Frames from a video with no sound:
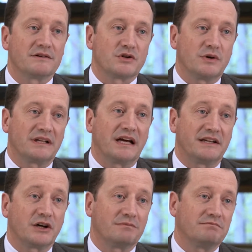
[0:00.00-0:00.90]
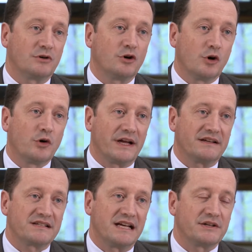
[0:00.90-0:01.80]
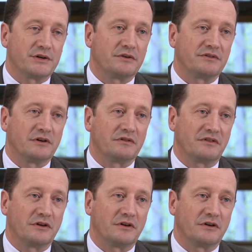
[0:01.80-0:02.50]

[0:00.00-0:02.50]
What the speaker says: So at the core, at the center of